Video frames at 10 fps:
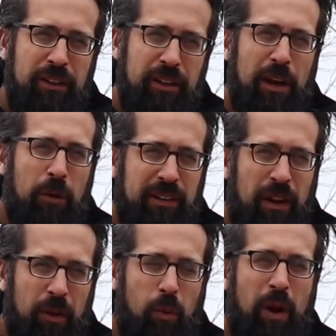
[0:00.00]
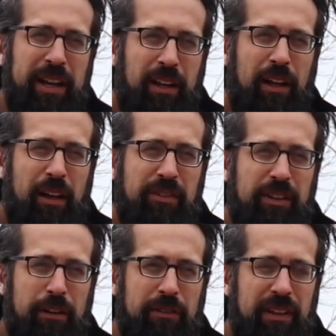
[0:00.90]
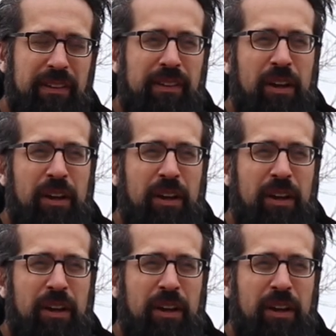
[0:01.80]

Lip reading: you get what's called white glove service.